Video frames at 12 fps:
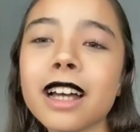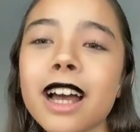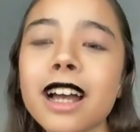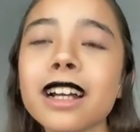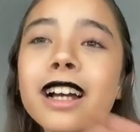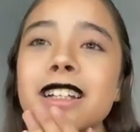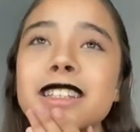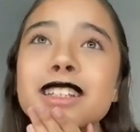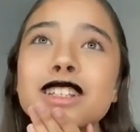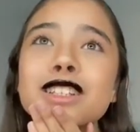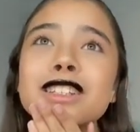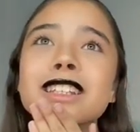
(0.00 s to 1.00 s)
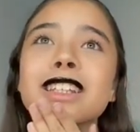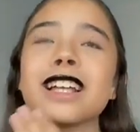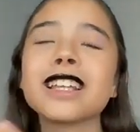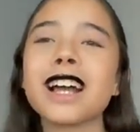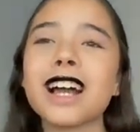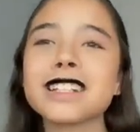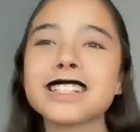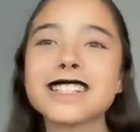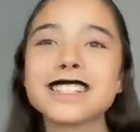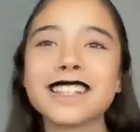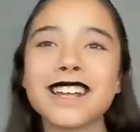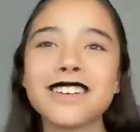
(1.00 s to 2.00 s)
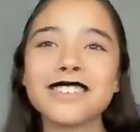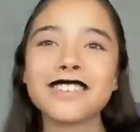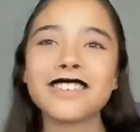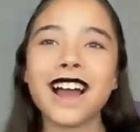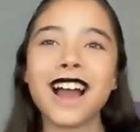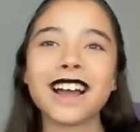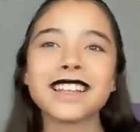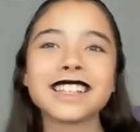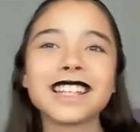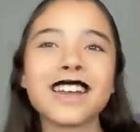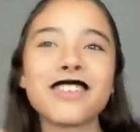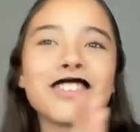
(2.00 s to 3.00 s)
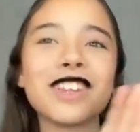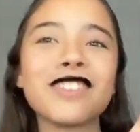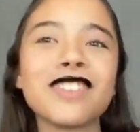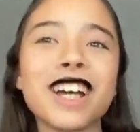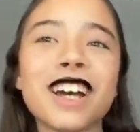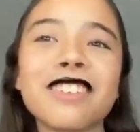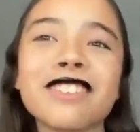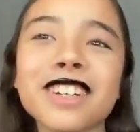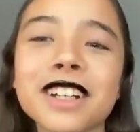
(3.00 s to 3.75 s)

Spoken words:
Guys, did you see that? That actually scared me. My eyelid like flipped up.